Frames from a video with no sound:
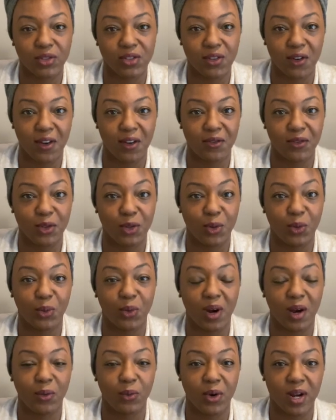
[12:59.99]
So if you
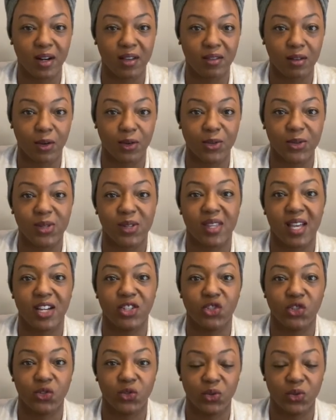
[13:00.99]
want one of those so that